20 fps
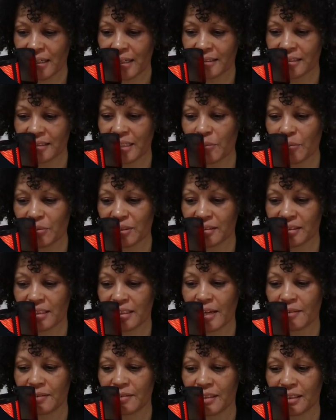Same with the
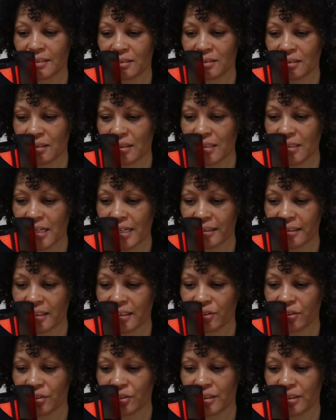savings,
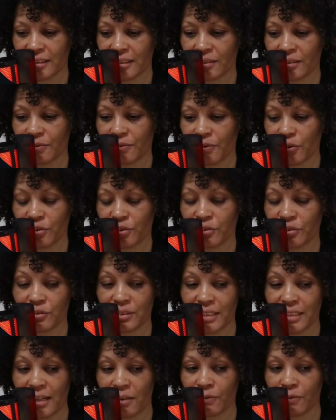900, and then further
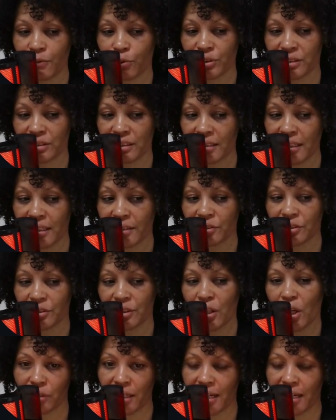down, 1,400.